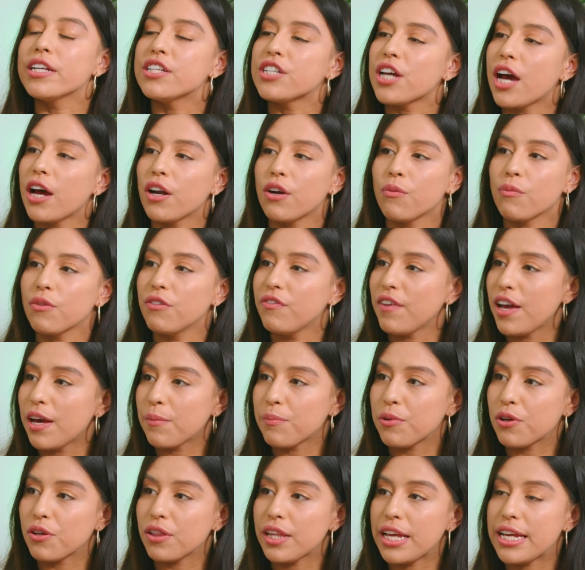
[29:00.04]
out, revamp
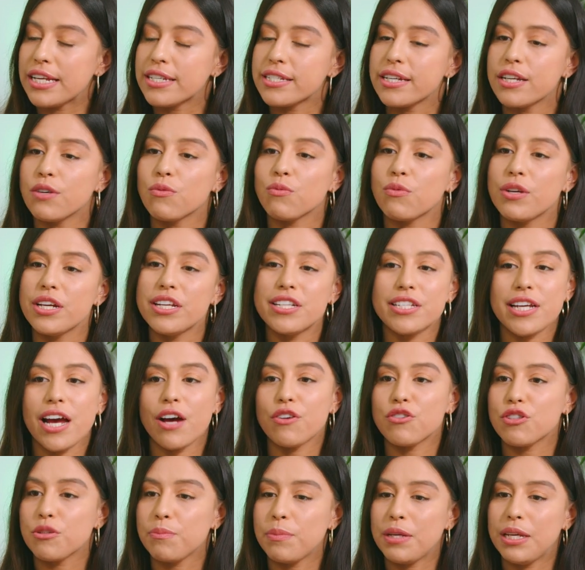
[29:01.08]
your LinkedIn, reach
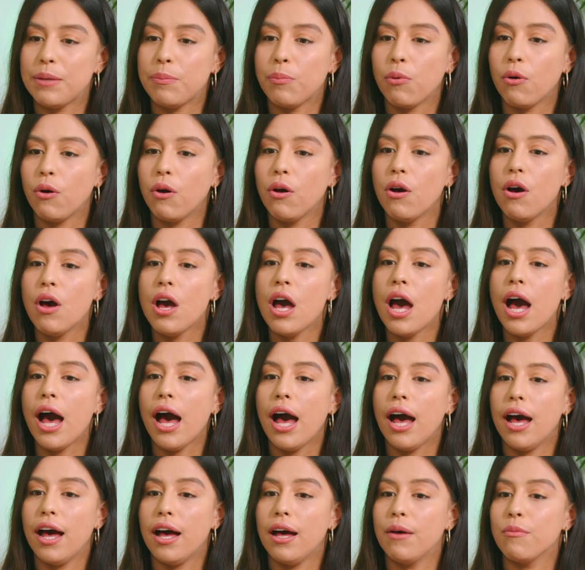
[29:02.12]
out to people,
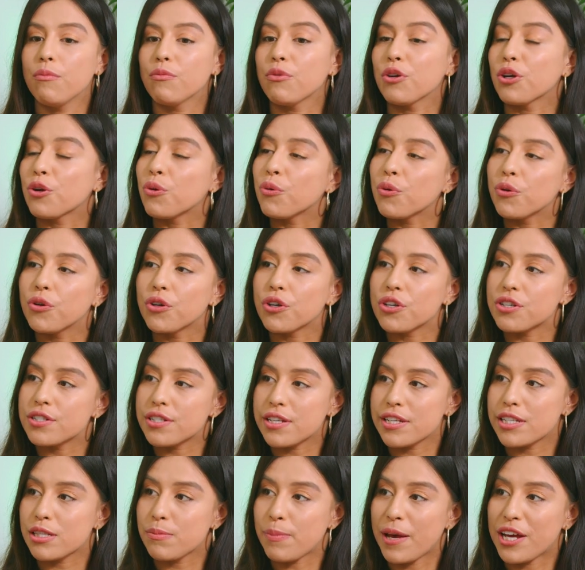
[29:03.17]
recruiters
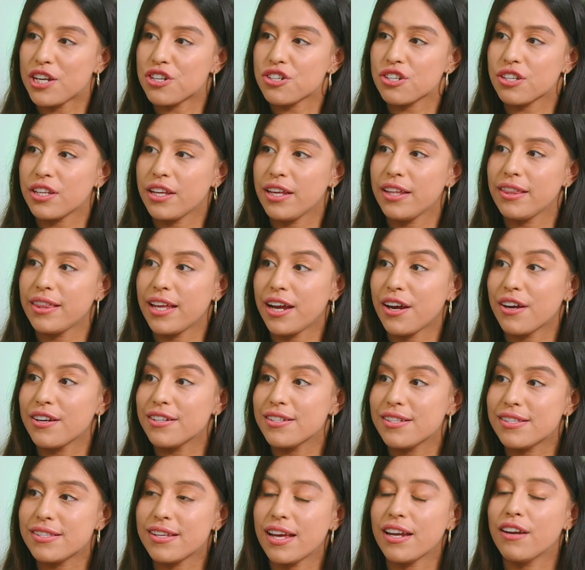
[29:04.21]
especially. They're
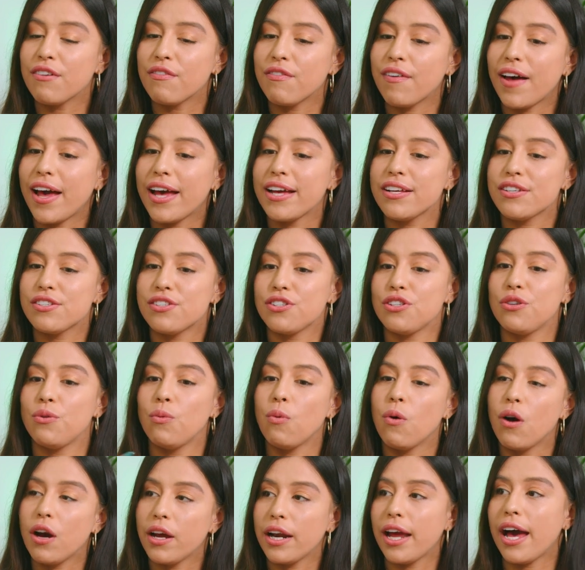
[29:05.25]
incentivized to
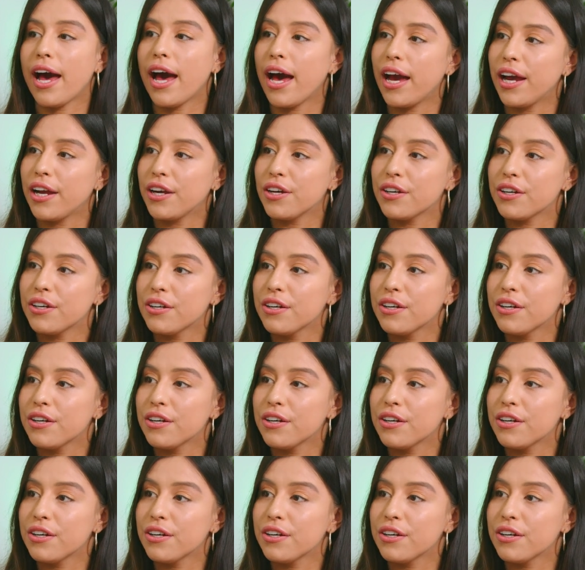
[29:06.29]
want to hire.